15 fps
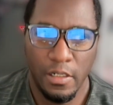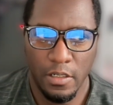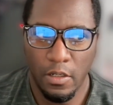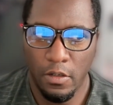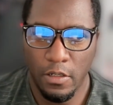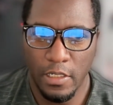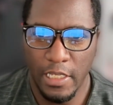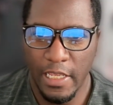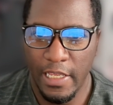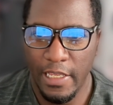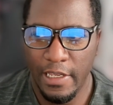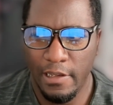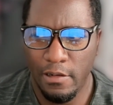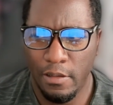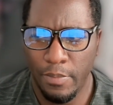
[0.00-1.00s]
They're gone.
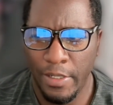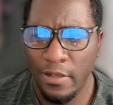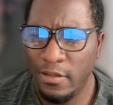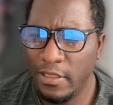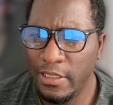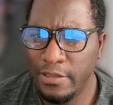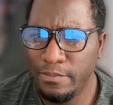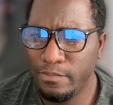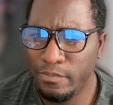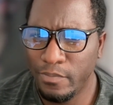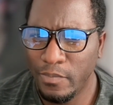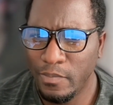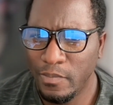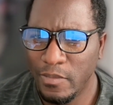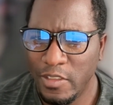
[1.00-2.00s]
And apparently